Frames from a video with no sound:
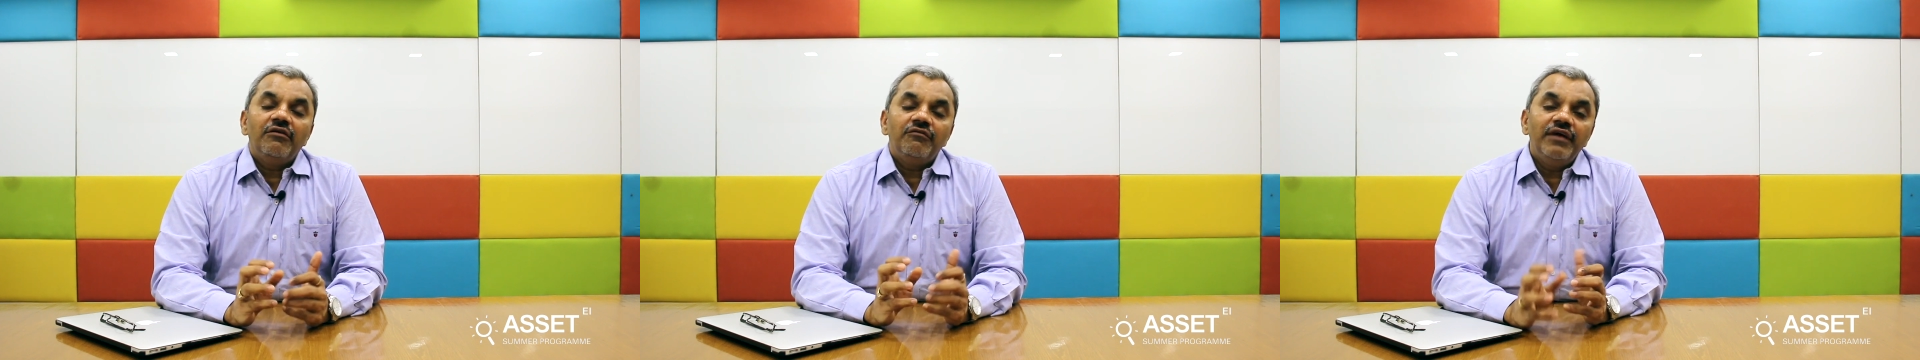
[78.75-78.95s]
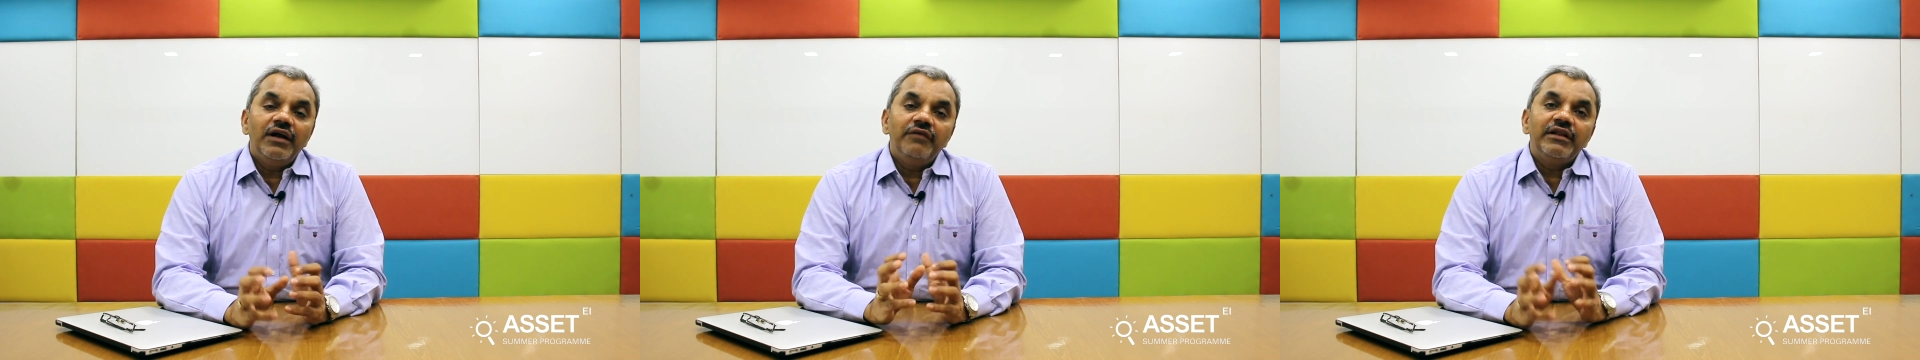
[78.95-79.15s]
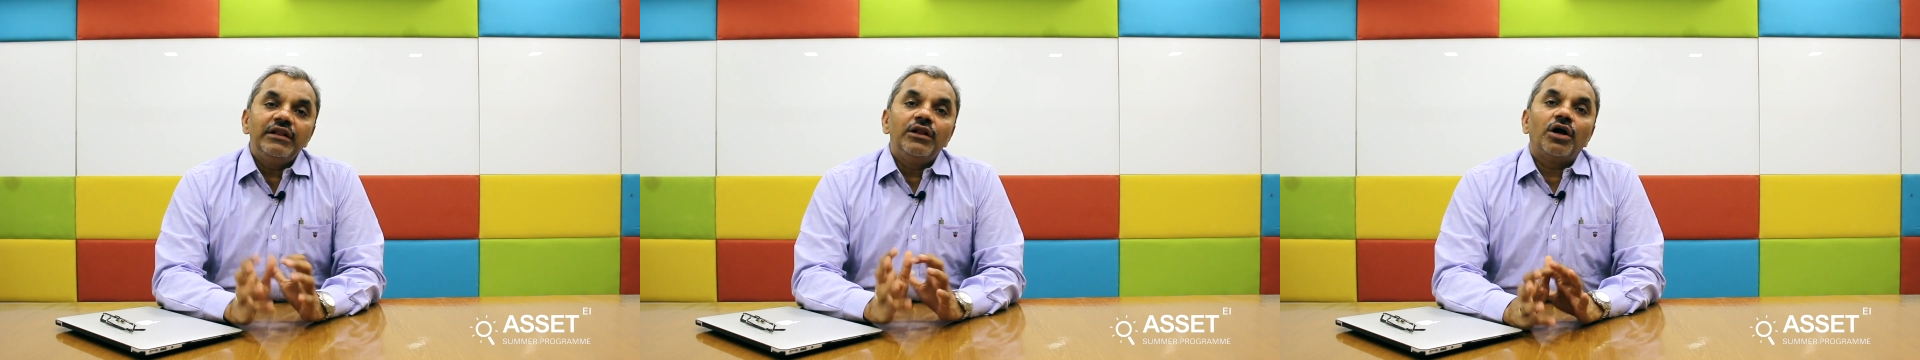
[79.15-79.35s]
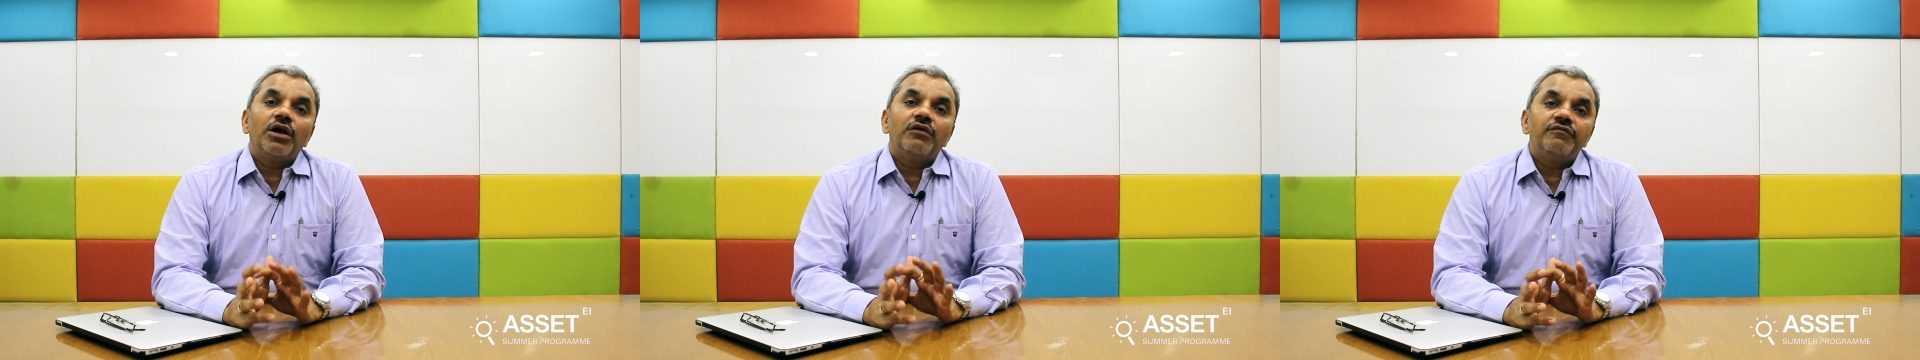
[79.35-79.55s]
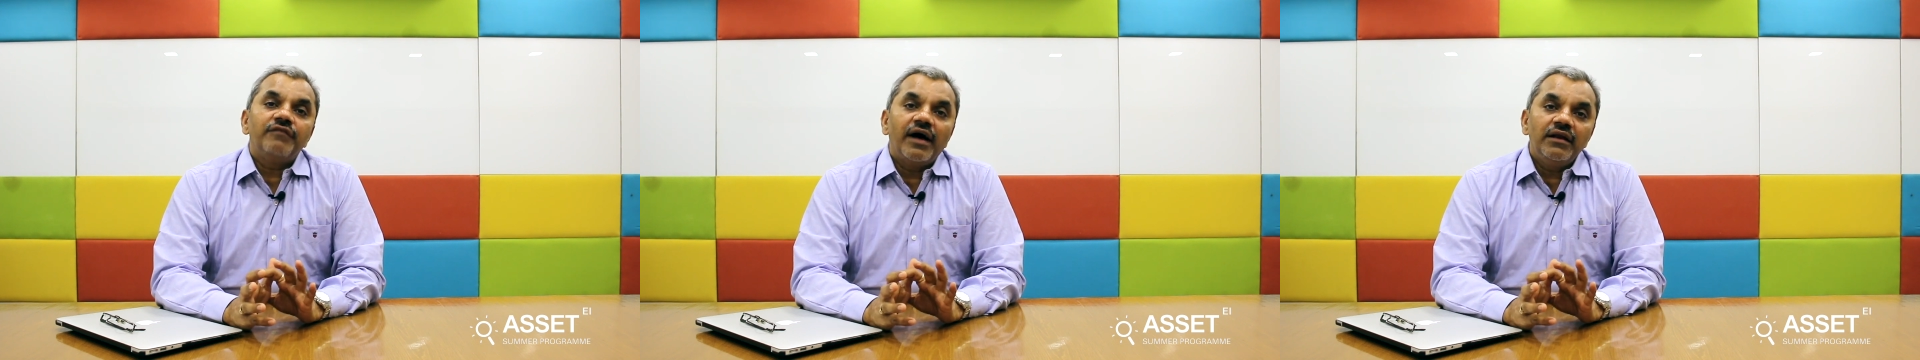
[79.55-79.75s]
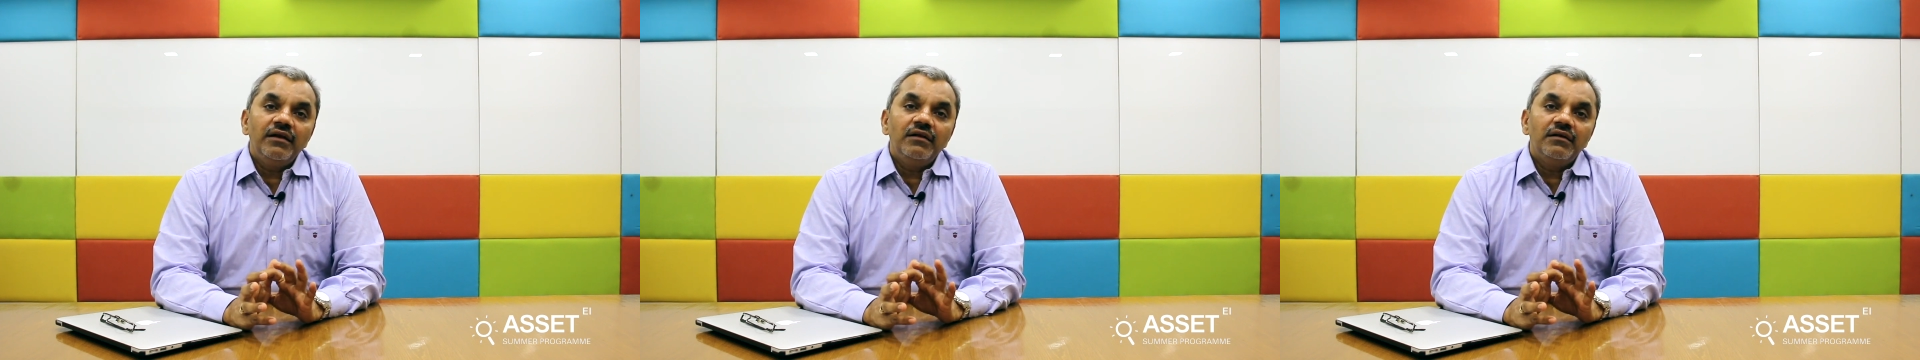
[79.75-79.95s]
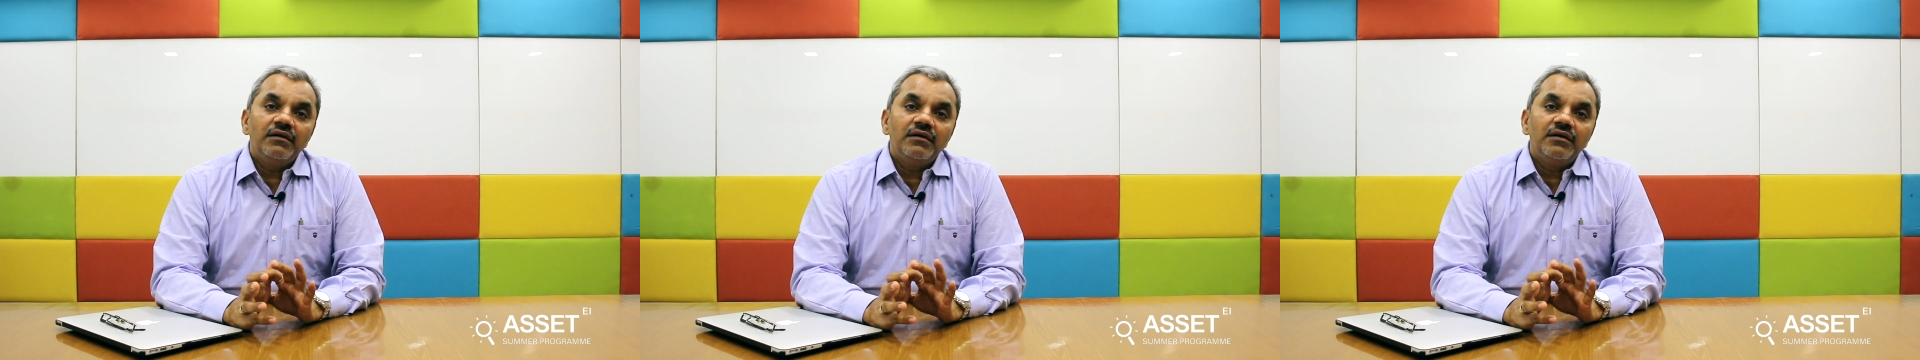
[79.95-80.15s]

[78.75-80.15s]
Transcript: filled with a lot of fun